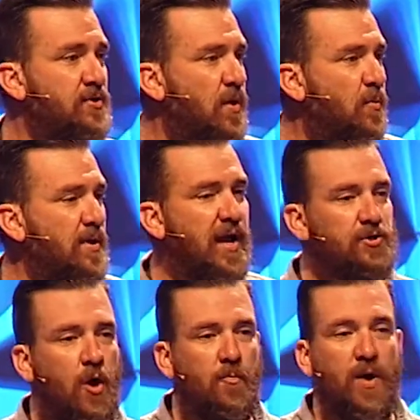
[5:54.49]
that one that got
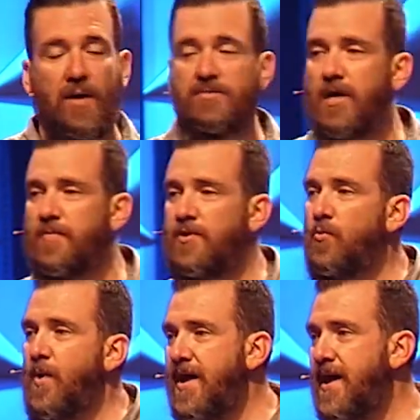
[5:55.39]
you all pumped up and you
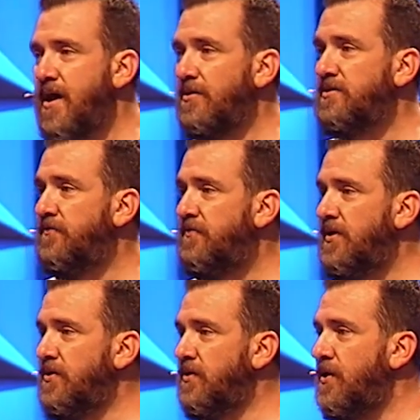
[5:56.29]
ran out onto the
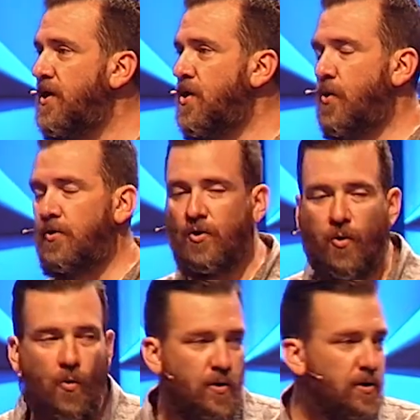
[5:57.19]
field or the
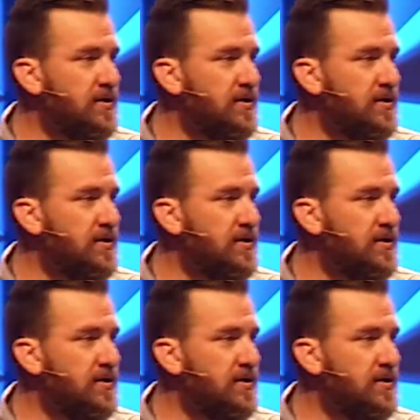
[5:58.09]
court or on